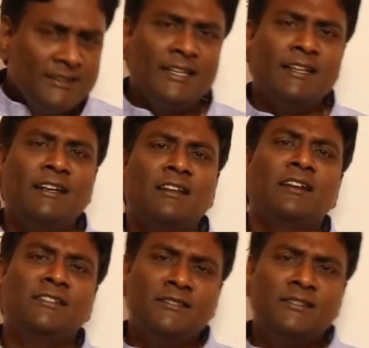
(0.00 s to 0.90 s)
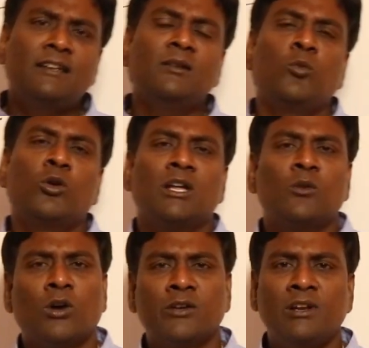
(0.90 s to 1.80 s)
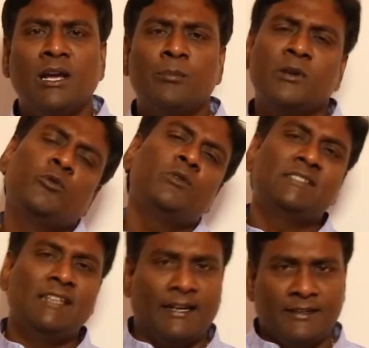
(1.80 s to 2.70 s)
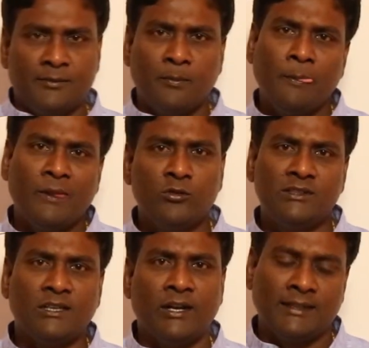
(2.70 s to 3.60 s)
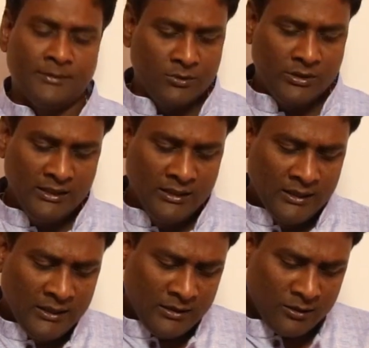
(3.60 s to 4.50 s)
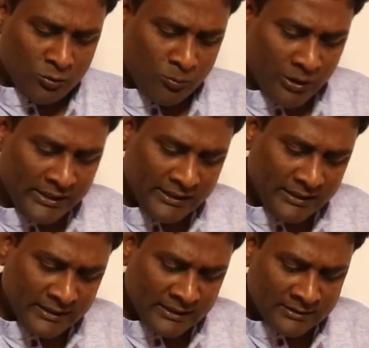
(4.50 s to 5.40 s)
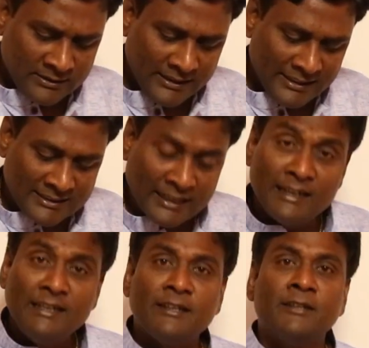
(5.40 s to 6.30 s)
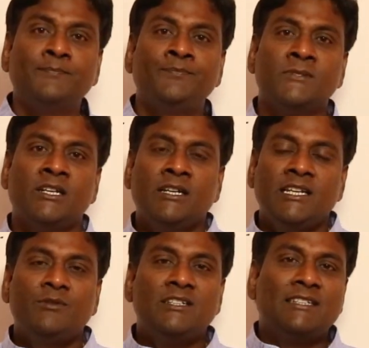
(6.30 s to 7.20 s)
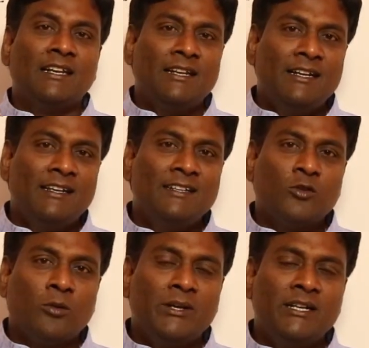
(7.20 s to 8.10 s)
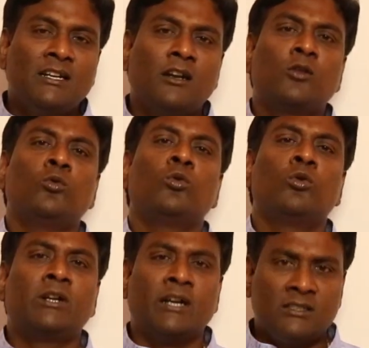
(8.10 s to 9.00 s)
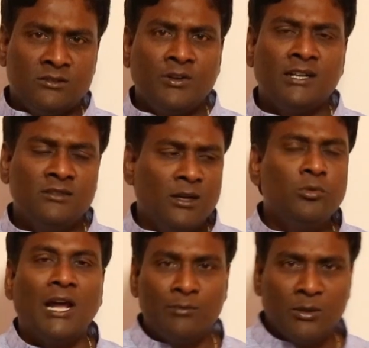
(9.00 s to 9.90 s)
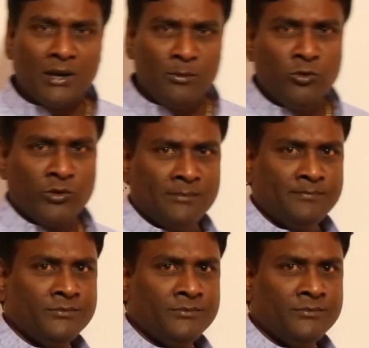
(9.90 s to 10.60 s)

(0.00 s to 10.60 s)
the generator, inside the motor, what will happen, we will see later, we will see later. Okay, now point here is, in a generator, if the generator is operating under no load condition, for example, I am the prime mover,